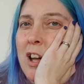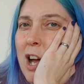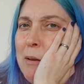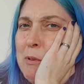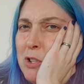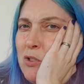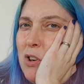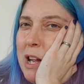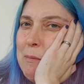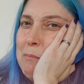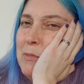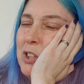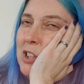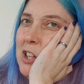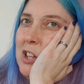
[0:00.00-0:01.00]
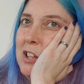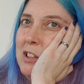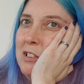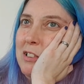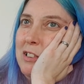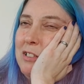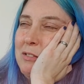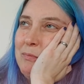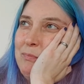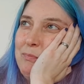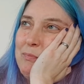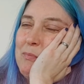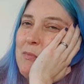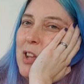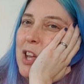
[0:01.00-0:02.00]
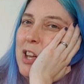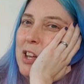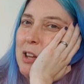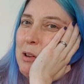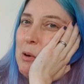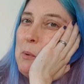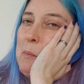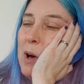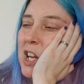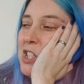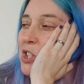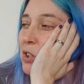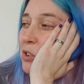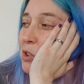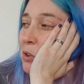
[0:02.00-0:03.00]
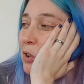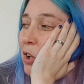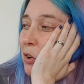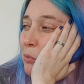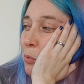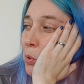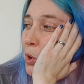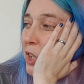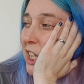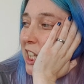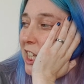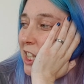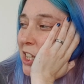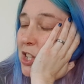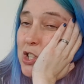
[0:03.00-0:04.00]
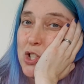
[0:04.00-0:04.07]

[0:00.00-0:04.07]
I'm a tram girl, but I do a lot of walking.